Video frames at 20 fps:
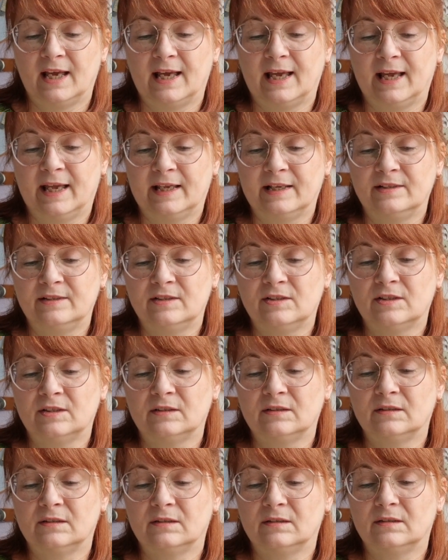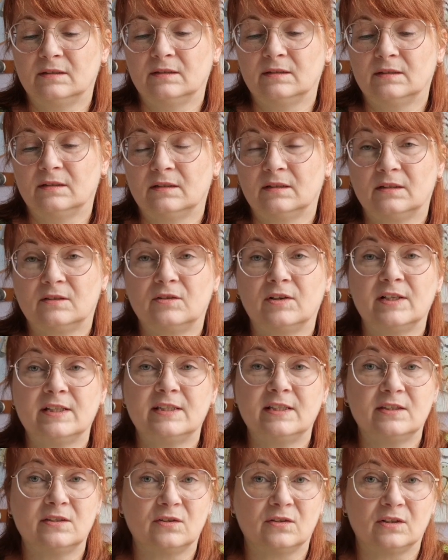And the
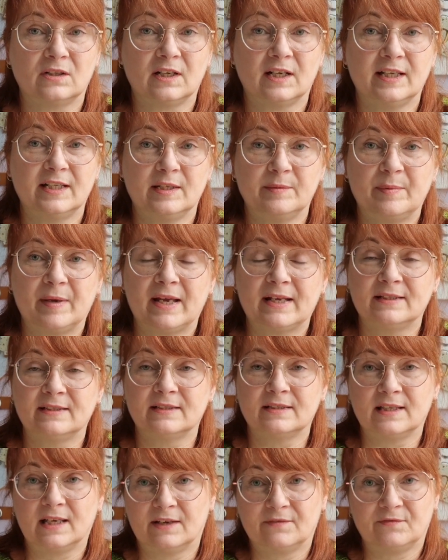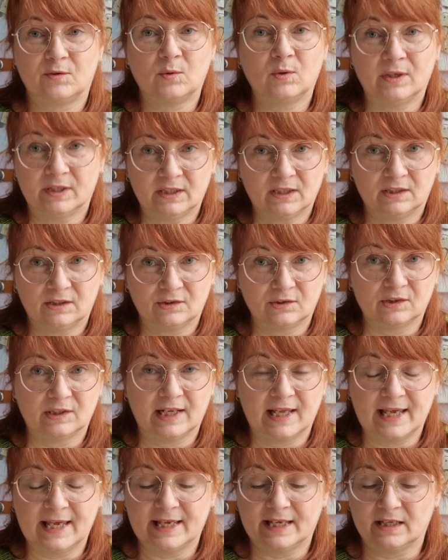Crazy Sock Lady patterns have quite a long
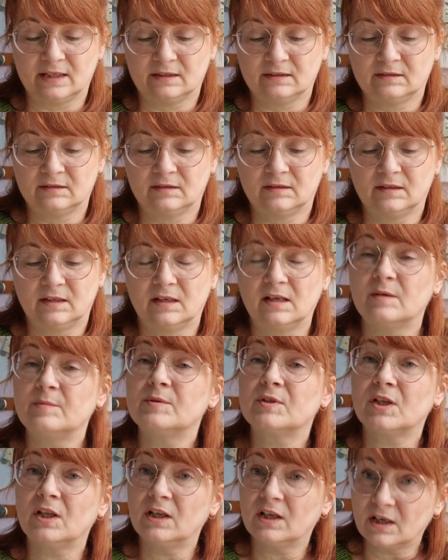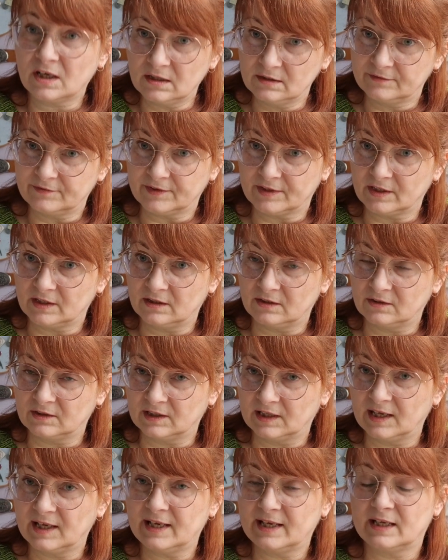leg. And I was going to go for the
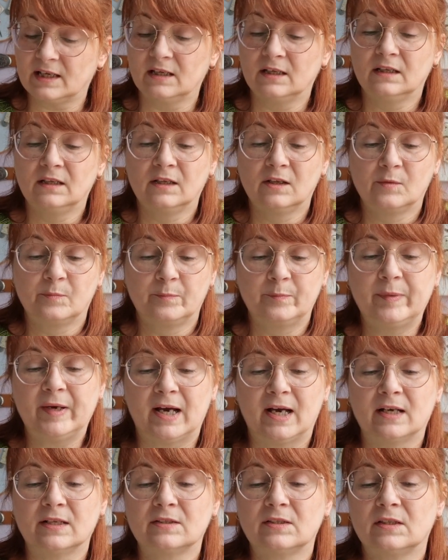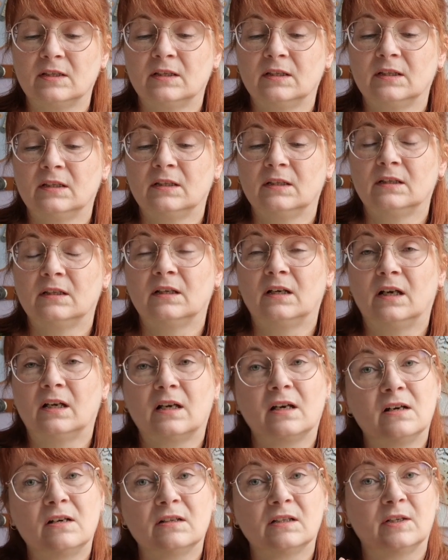long leg, but
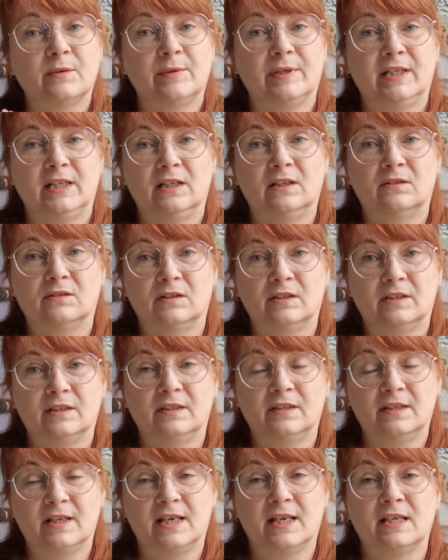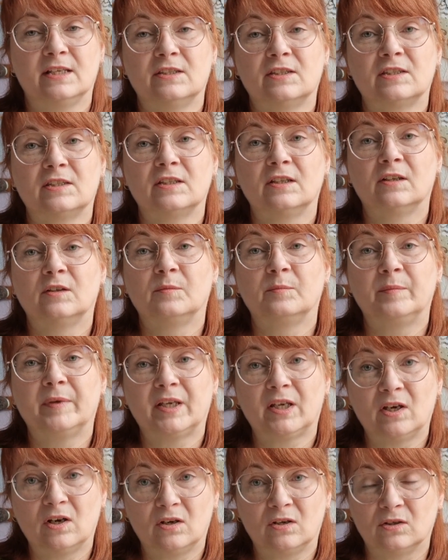I can't go any longer than this
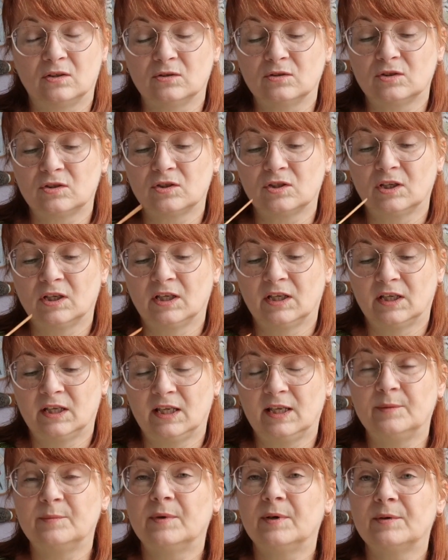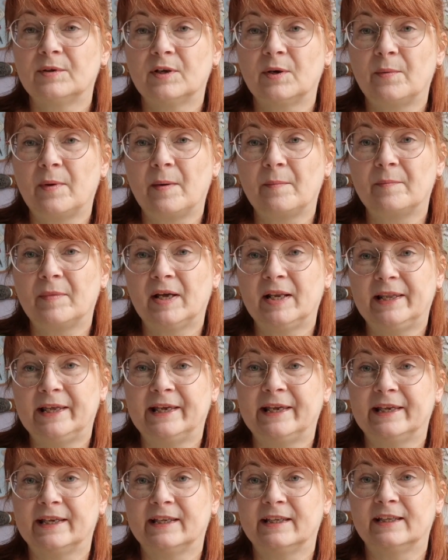because it won't go up my
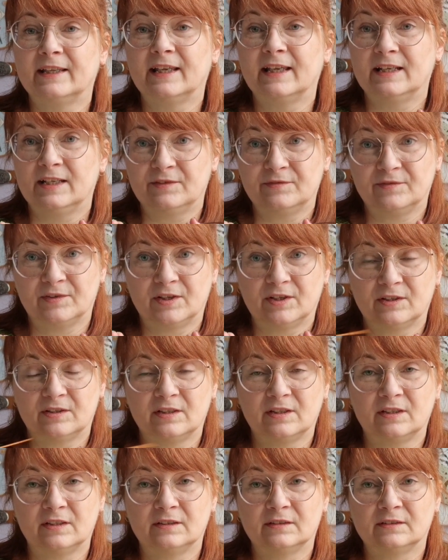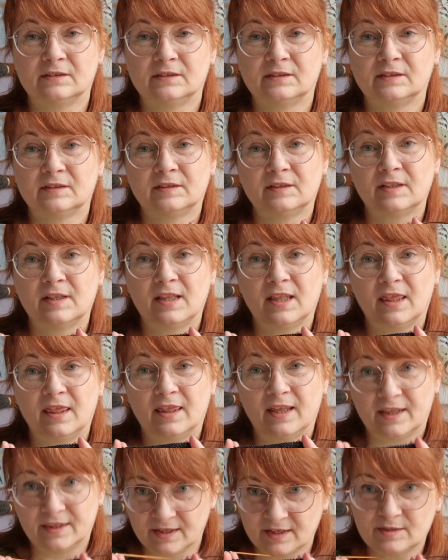leg any further
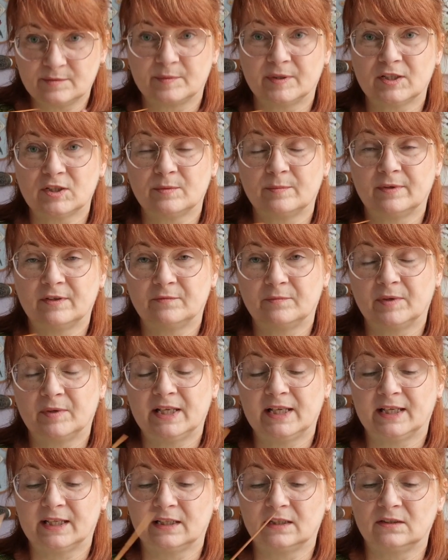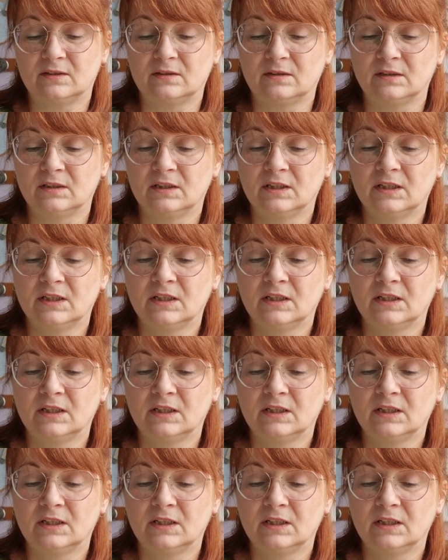than this much above my ankle.